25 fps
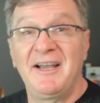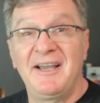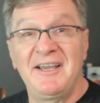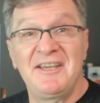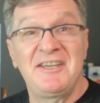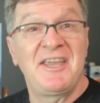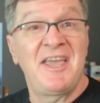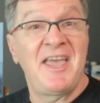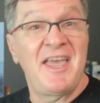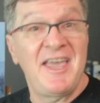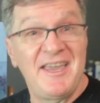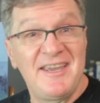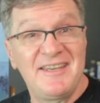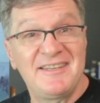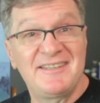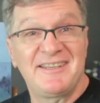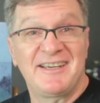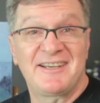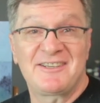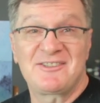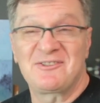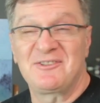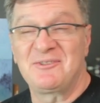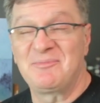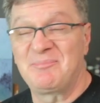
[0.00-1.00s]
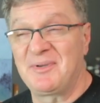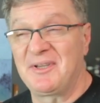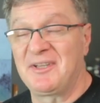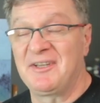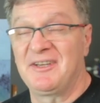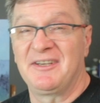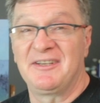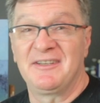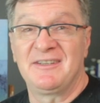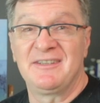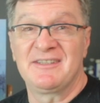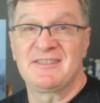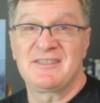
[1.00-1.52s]
I hate actually
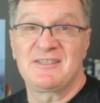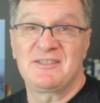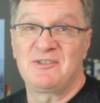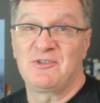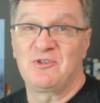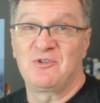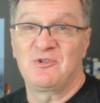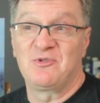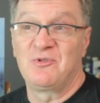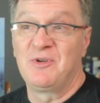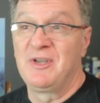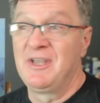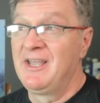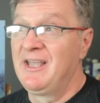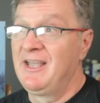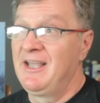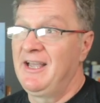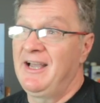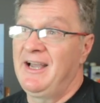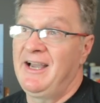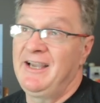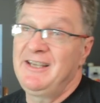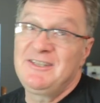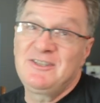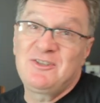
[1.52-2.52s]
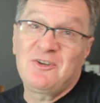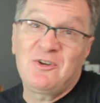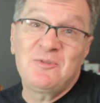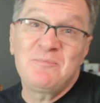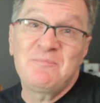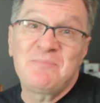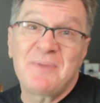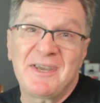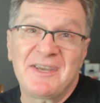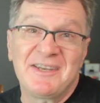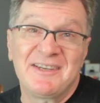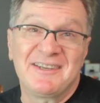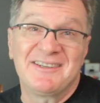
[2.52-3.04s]
painting in the snow. I don't
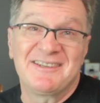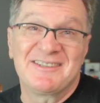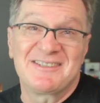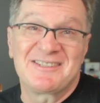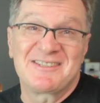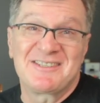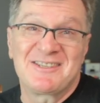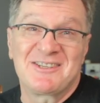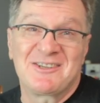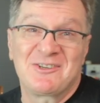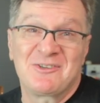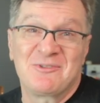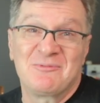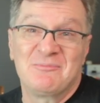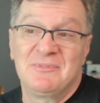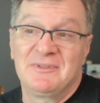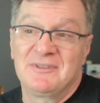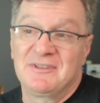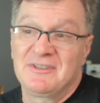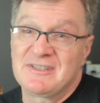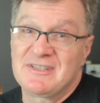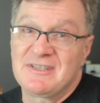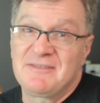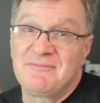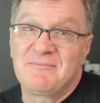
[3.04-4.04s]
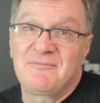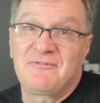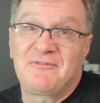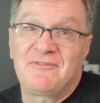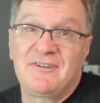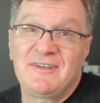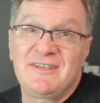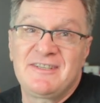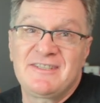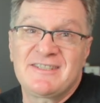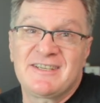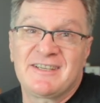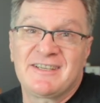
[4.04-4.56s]
paint in the snow because I'm
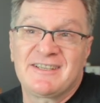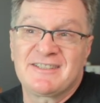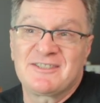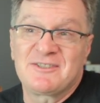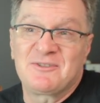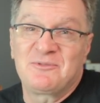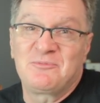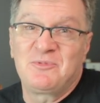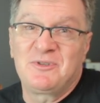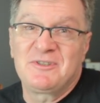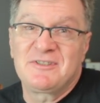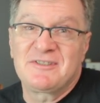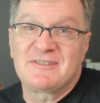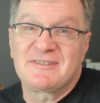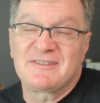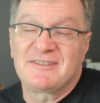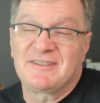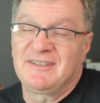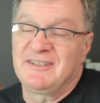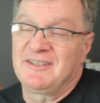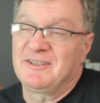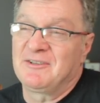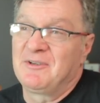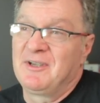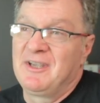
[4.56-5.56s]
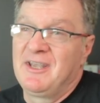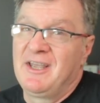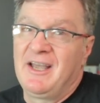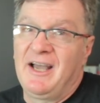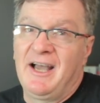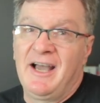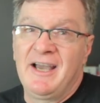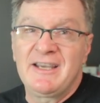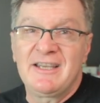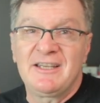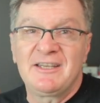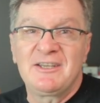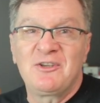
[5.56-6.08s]
freezing. So what's, you know,
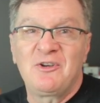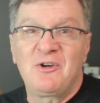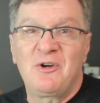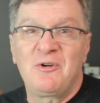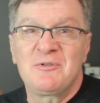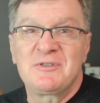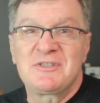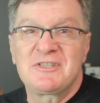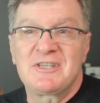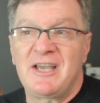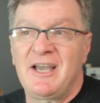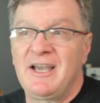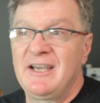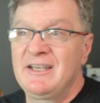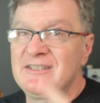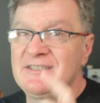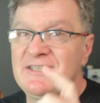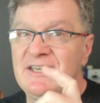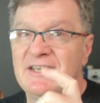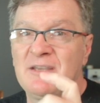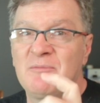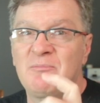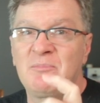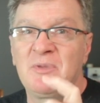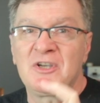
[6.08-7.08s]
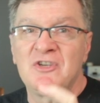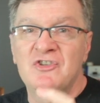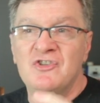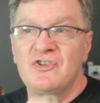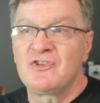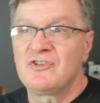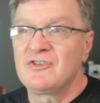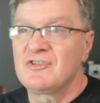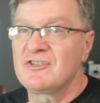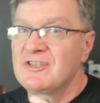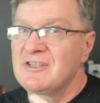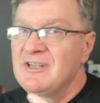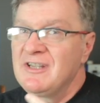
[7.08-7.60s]
I can go outside, take a
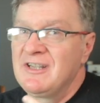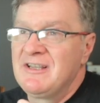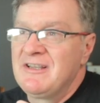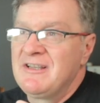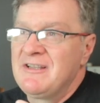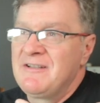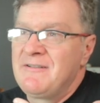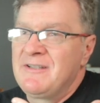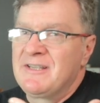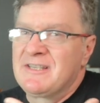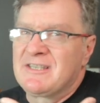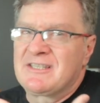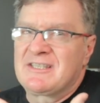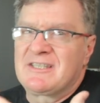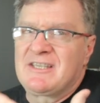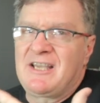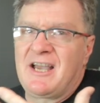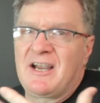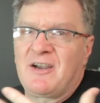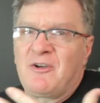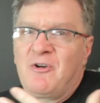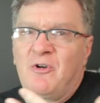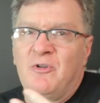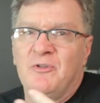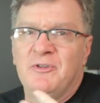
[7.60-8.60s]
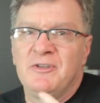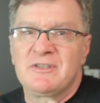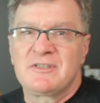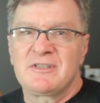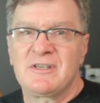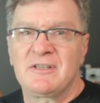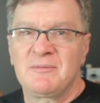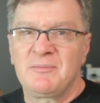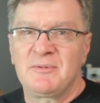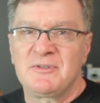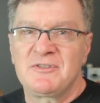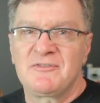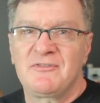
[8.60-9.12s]
pictures, suck all this
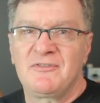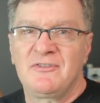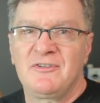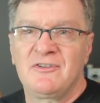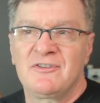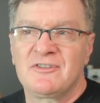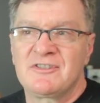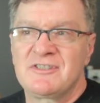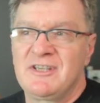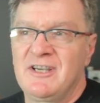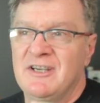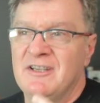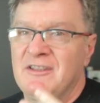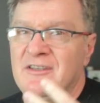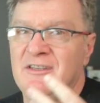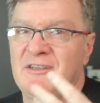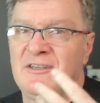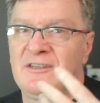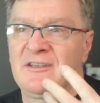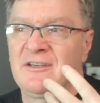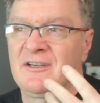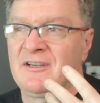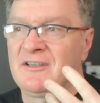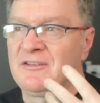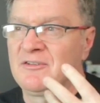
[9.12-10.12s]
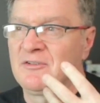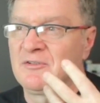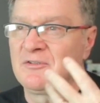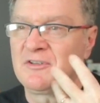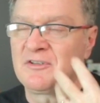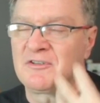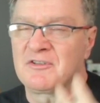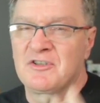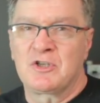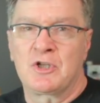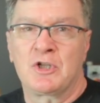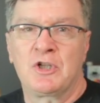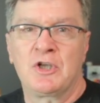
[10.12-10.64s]
atmosphere, suck the, uh, you know, the,
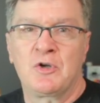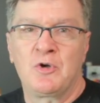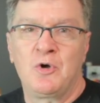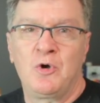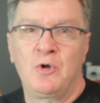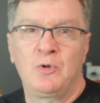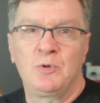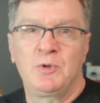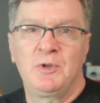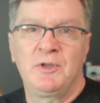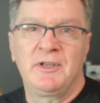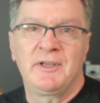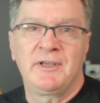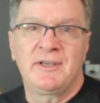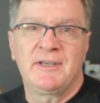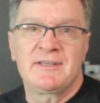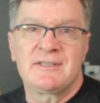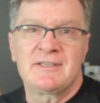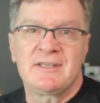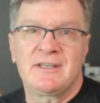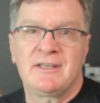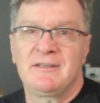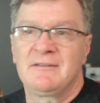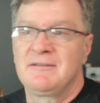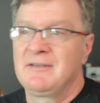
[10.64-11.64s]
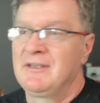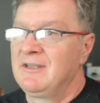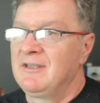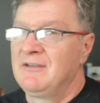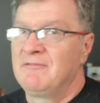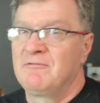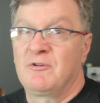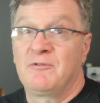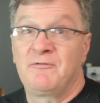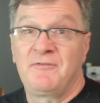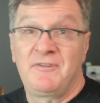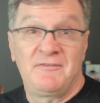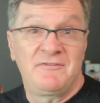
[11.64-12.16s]
the, coldness and
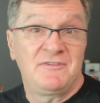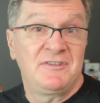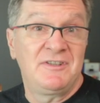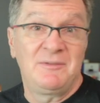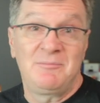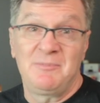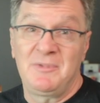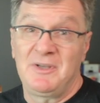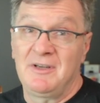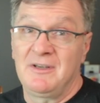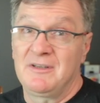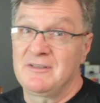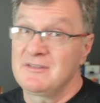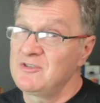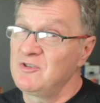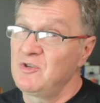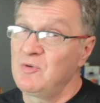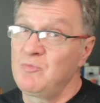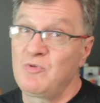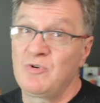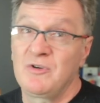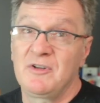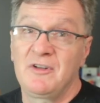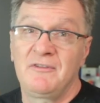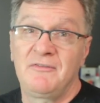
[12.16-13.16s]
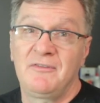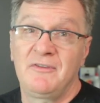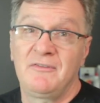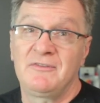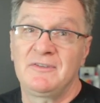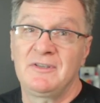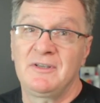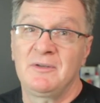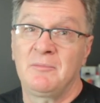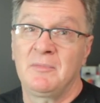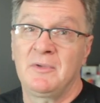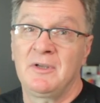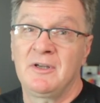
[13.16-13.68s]
for 15 minutes, no more than
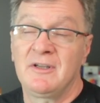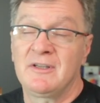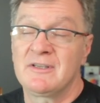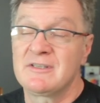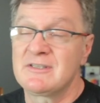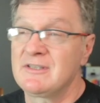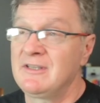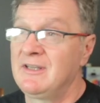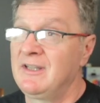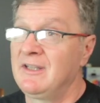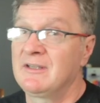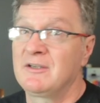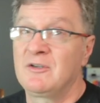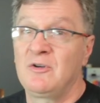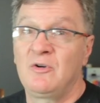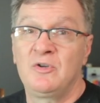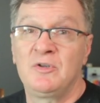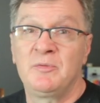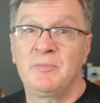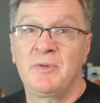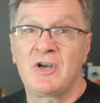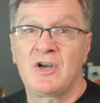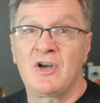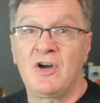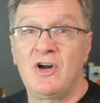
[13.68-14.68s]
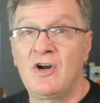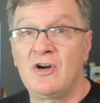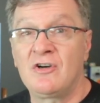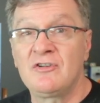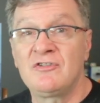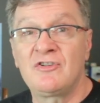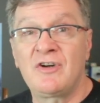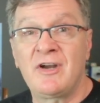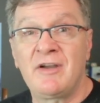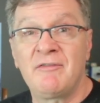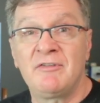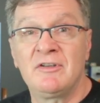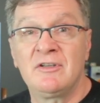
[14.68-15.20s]
15 minutes, then go to my car,
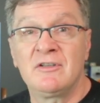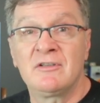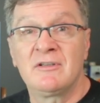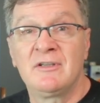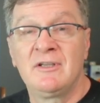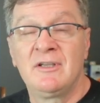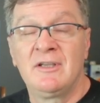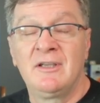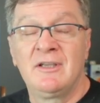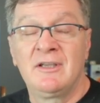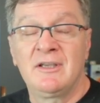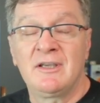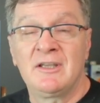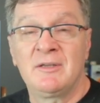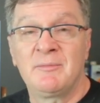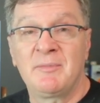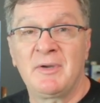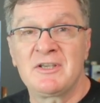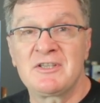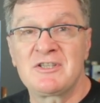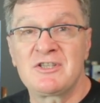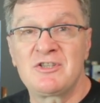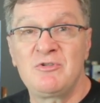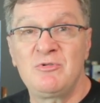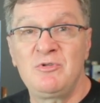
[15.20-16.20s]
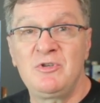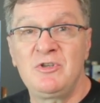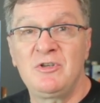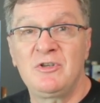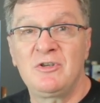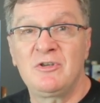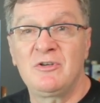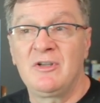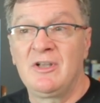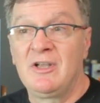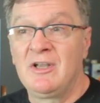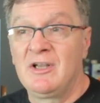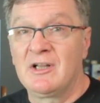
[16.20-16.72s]
drive in, the, in my
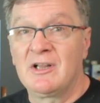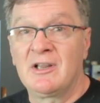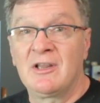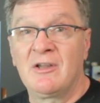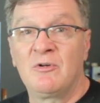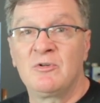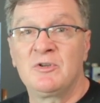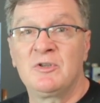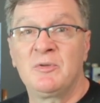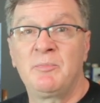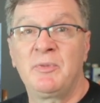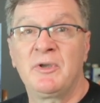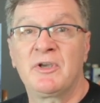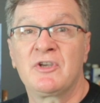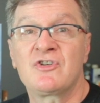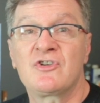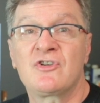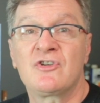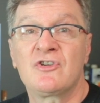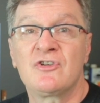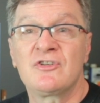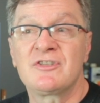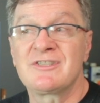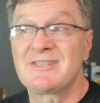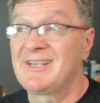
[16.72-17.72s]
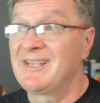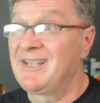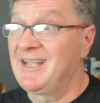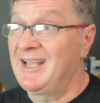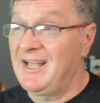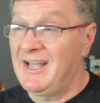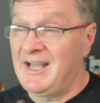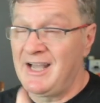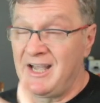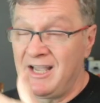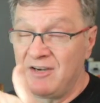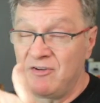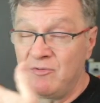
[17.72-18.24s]
studio, load the pictures,
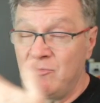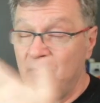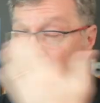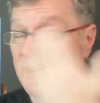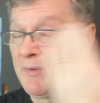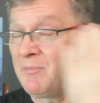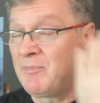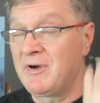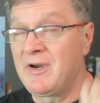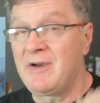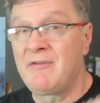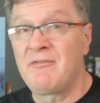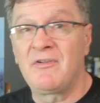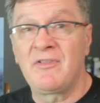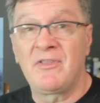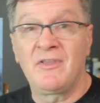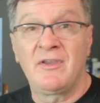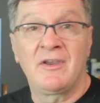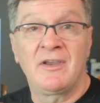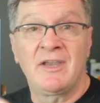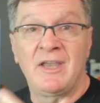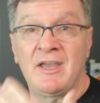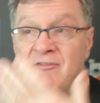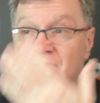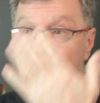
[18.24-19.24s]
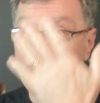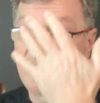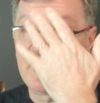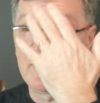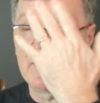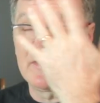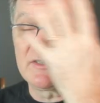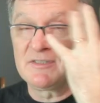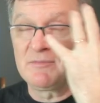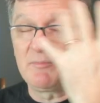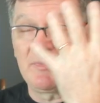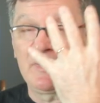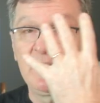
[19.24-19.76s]
I remember everything. Everything
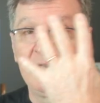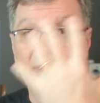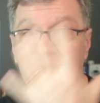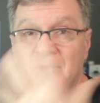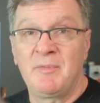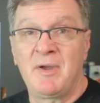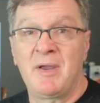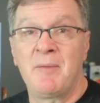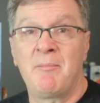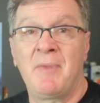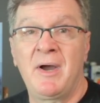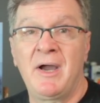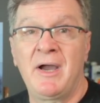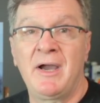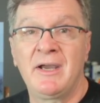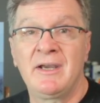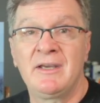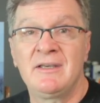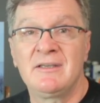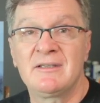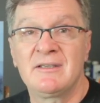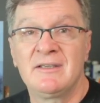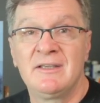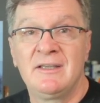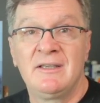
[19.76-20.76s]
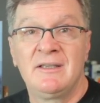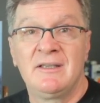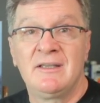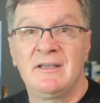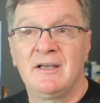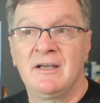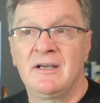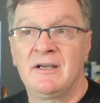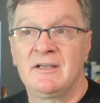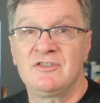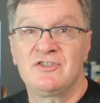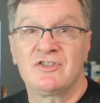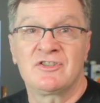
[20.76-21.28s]
is in my mind.
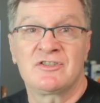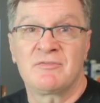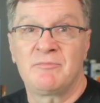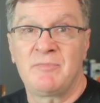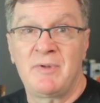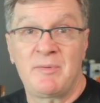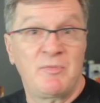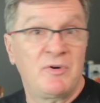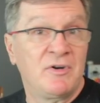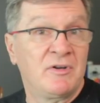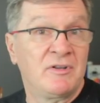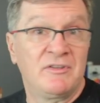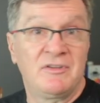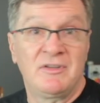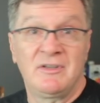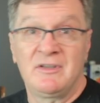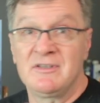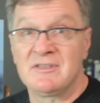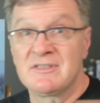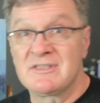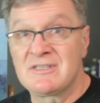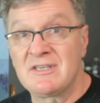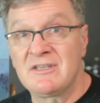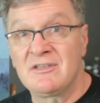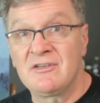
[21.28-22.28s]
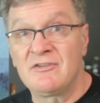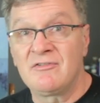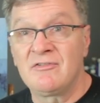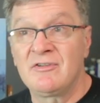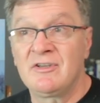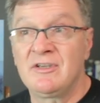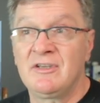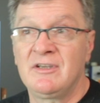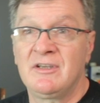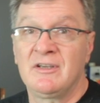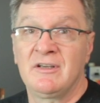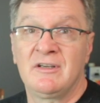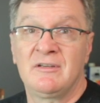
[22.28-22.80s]
Uh, just remembering the
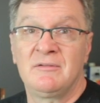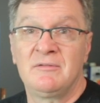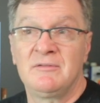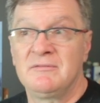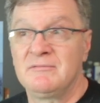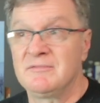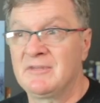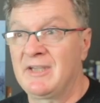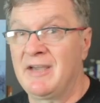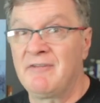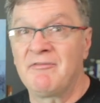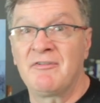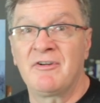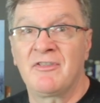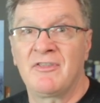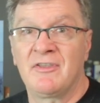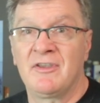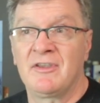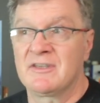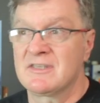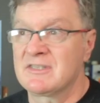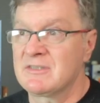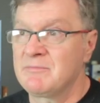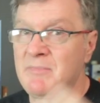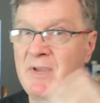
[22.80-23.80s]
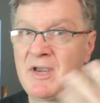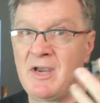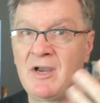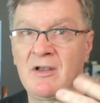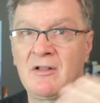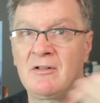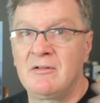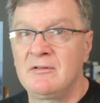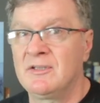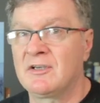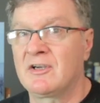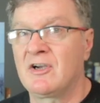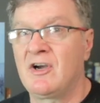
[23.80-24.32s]
scenery and everything,
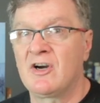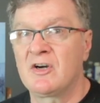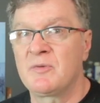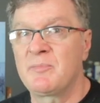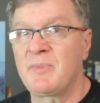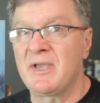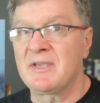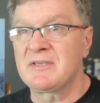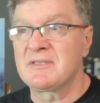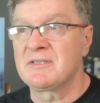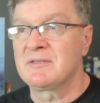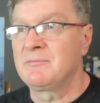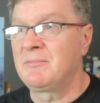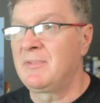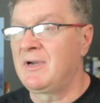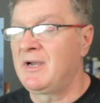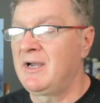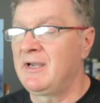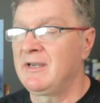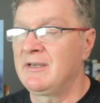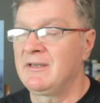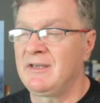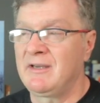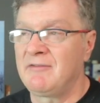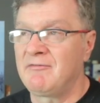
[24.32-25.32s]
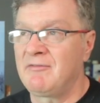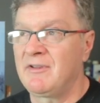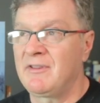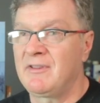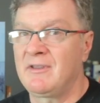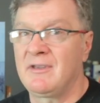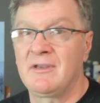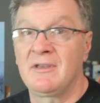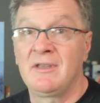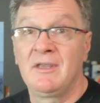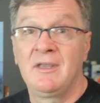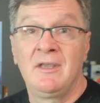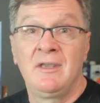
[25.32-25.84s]
smell, the car passing by and
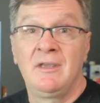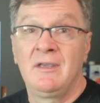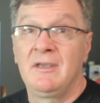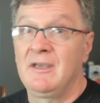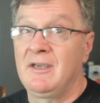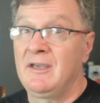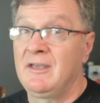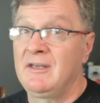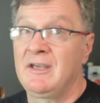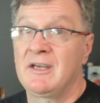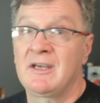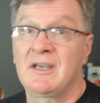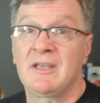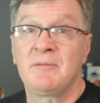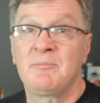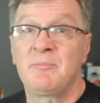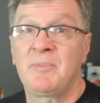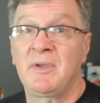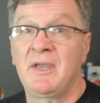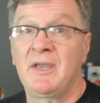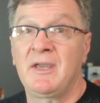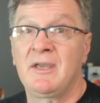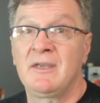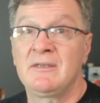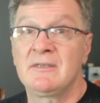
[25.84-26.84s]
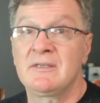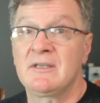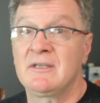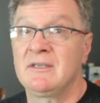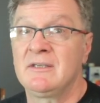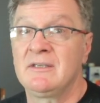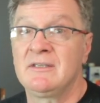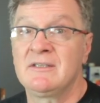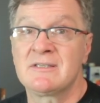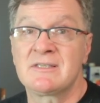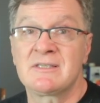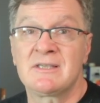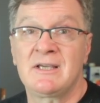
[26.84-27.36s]
everything. And I can paint
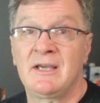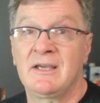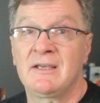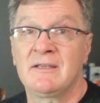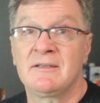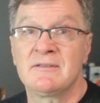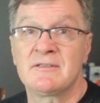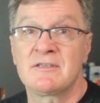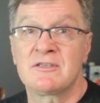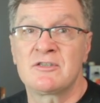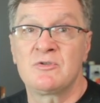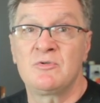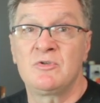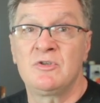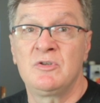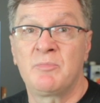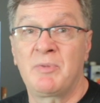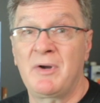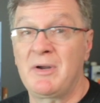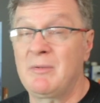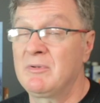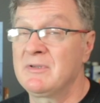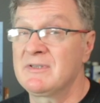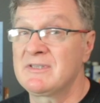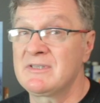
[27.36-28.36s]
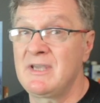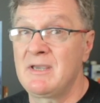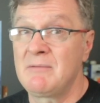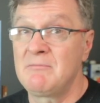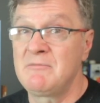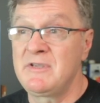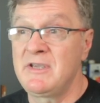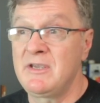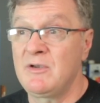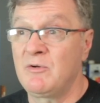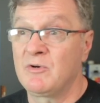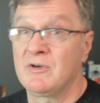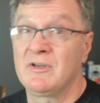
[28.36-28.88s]
inside in studio, probably same
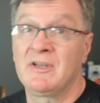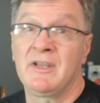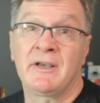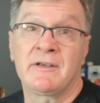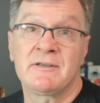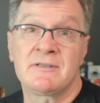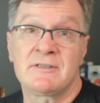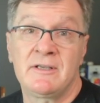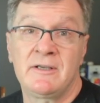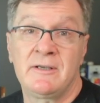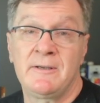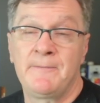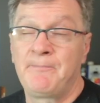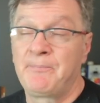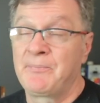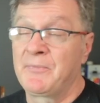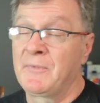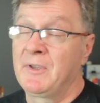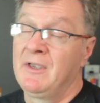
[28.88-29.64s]
day or next day.